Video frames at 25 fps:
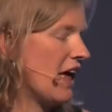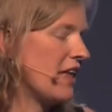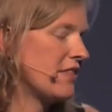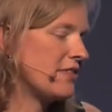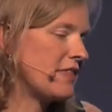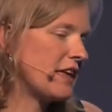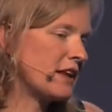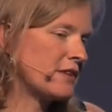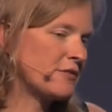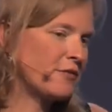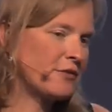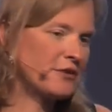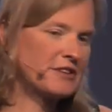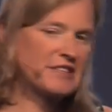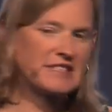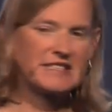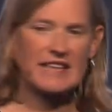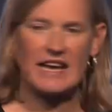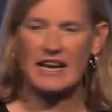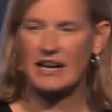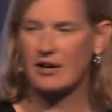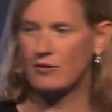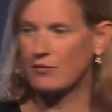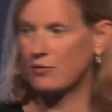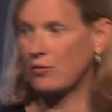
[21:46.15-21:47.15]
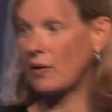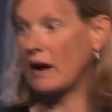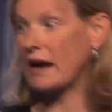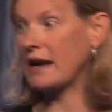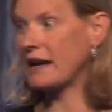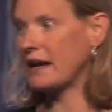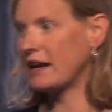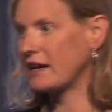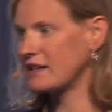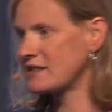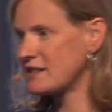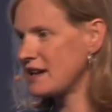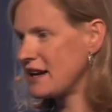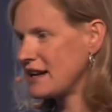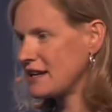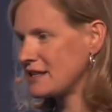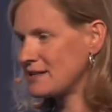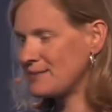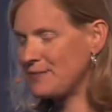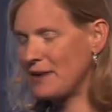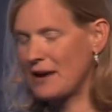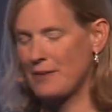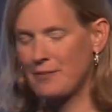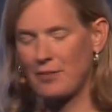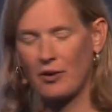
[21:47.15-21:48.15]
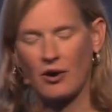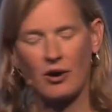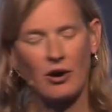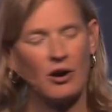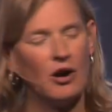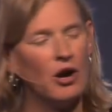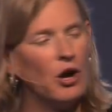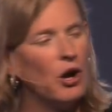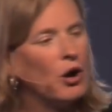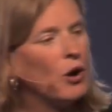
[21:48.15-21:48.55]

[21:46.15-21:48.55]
Then, for the sake of writing a science paper,